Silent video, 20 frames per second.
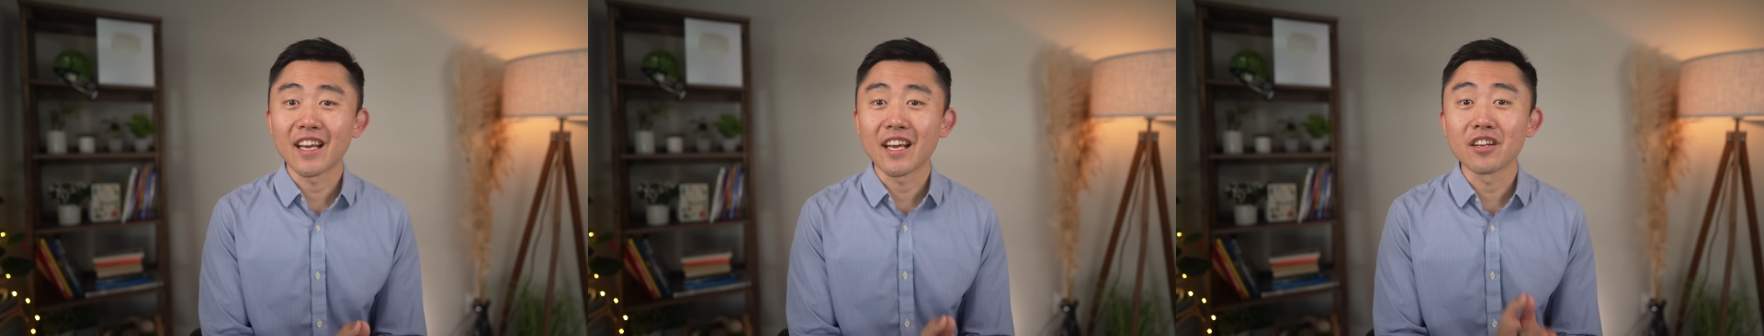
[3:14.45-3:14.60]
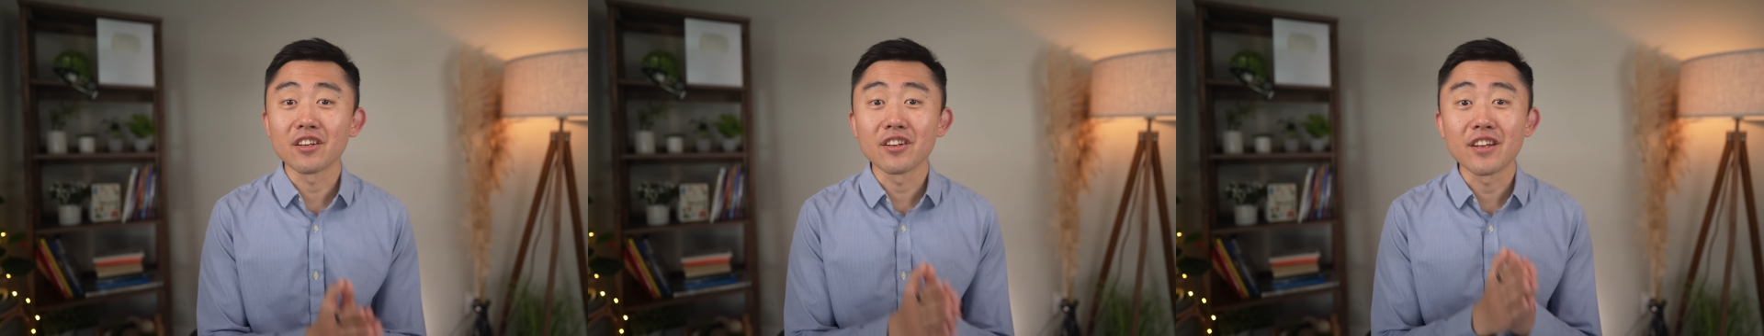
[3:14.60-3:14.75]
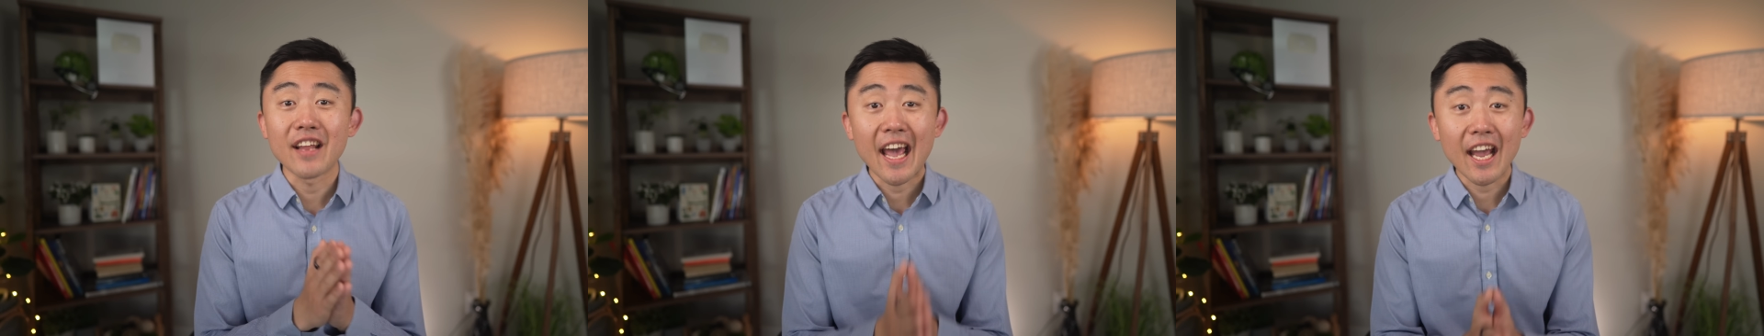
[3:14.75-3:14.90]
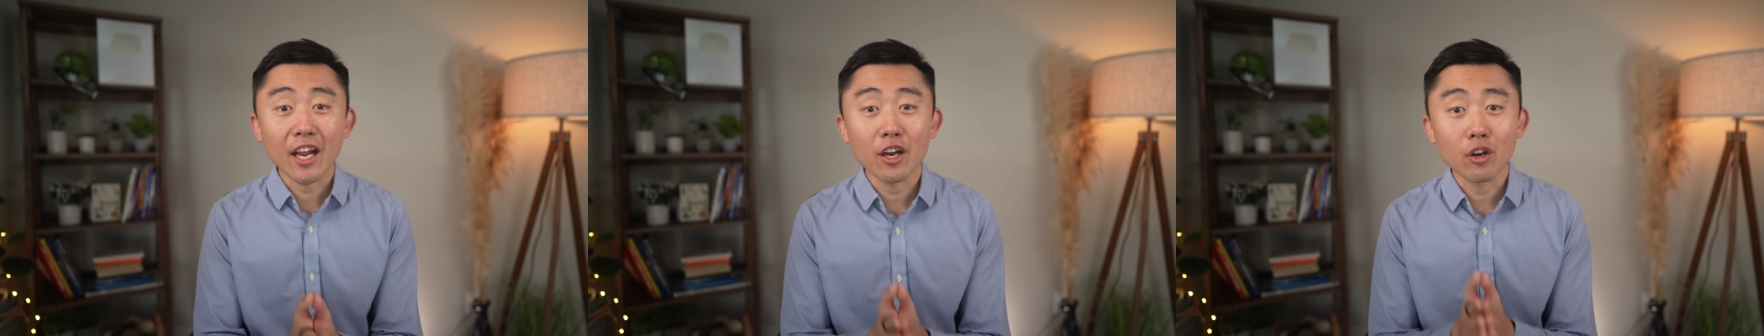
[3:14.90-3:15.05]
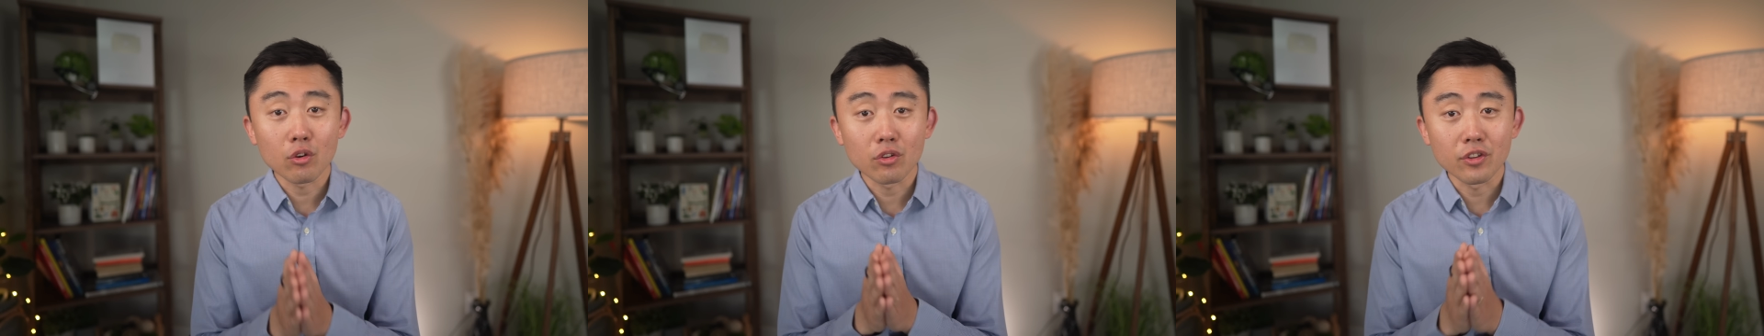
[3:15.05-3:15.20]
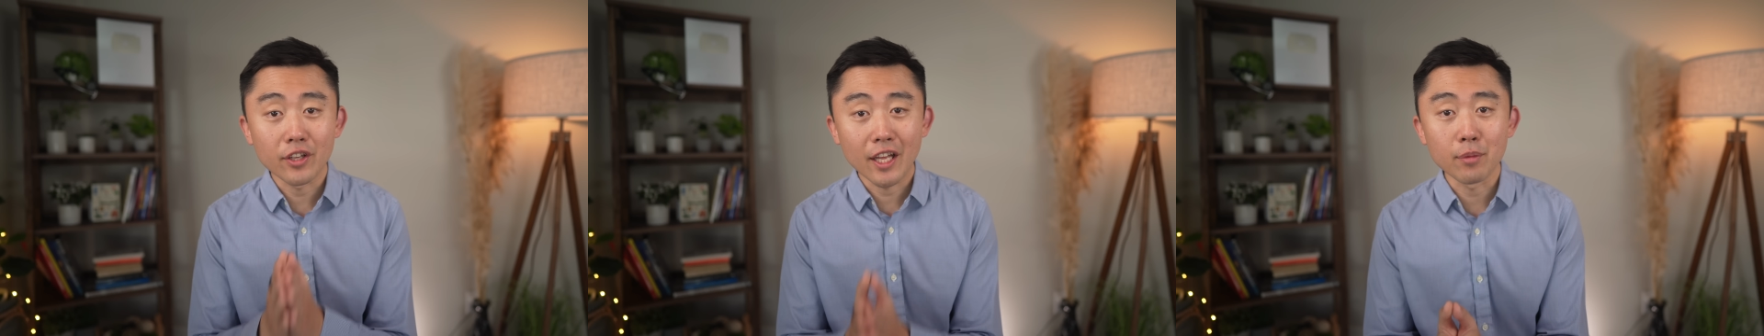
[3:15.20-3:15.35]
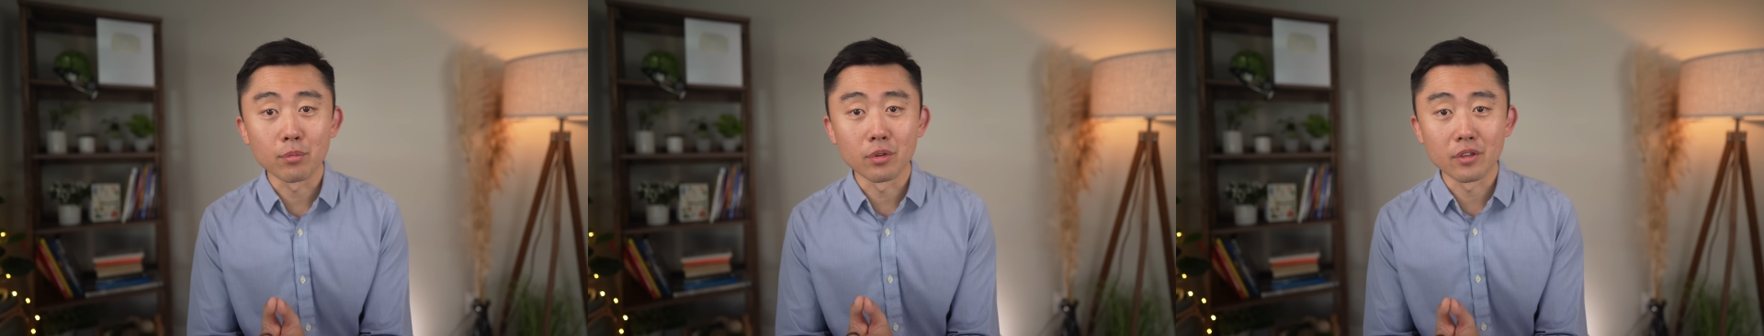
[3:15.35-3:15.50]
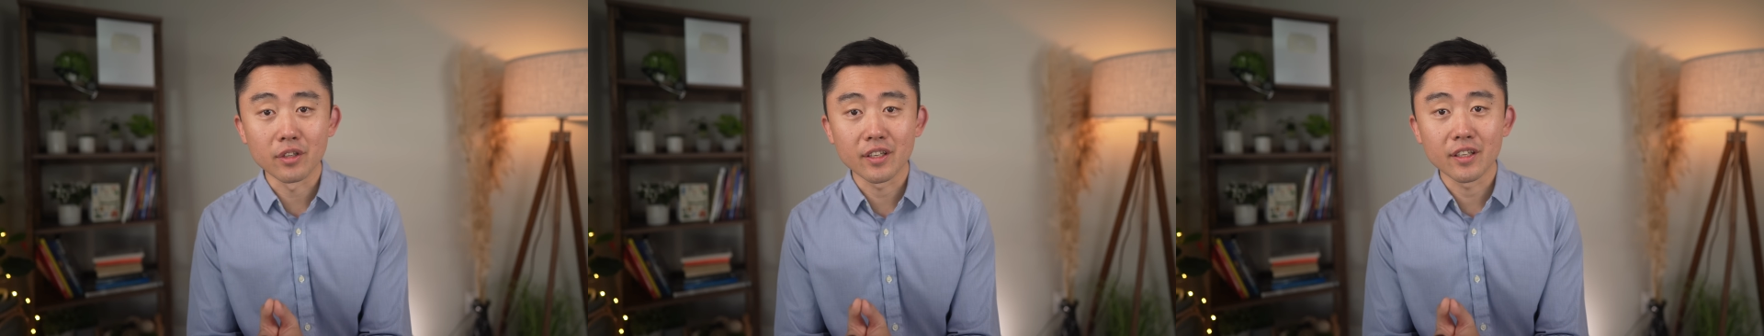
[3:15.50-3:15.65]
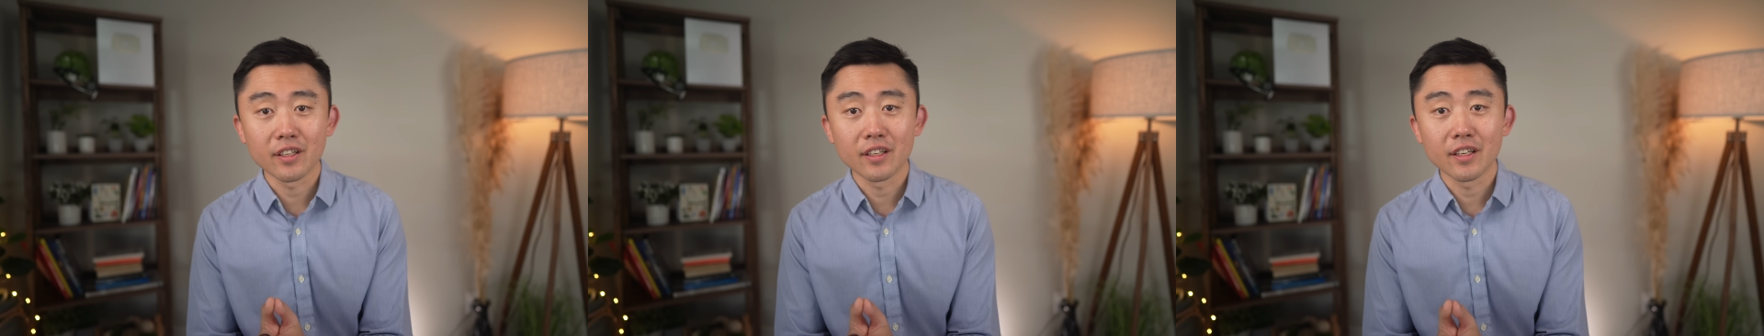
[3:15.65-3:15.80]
and inaccurate labeling,